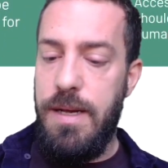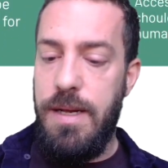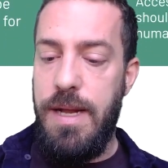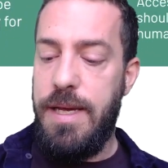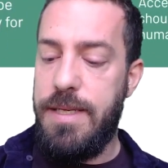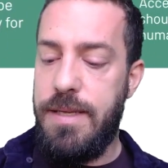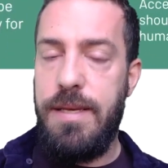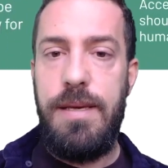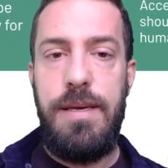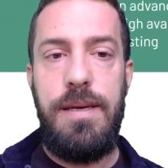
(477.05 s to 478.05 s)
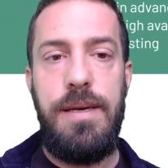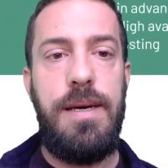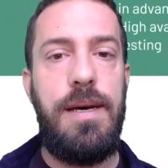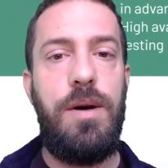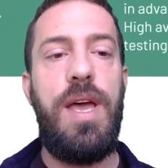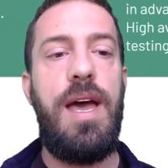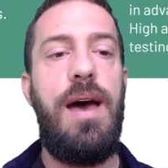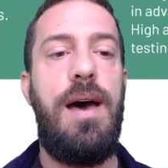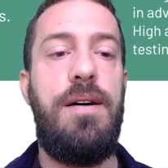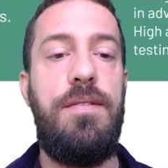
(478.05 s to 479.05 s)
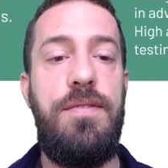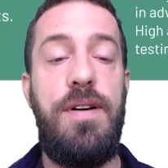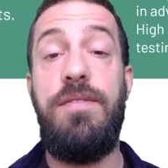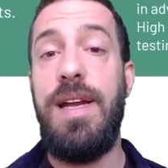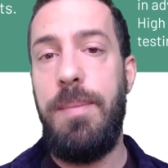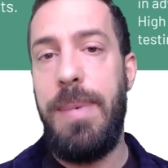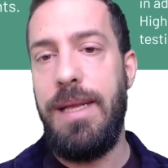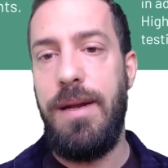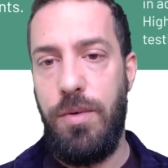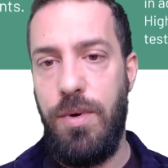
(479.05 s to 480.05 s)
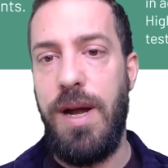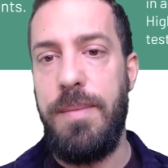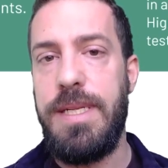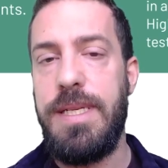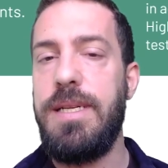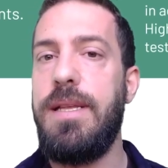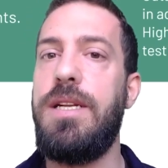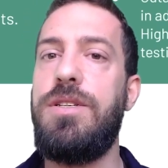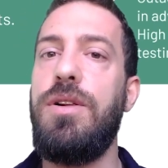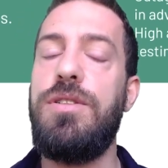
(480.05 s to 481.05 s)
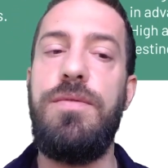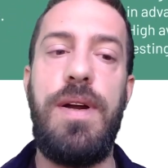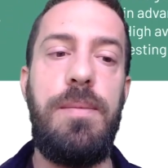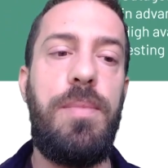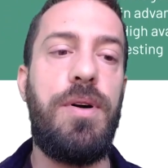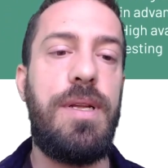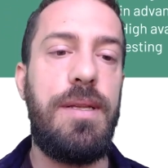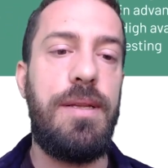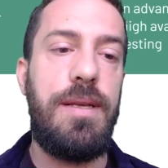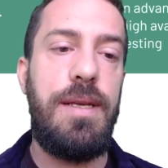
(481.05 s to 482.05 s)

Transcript: Next, we have availability requirements. That's also very important.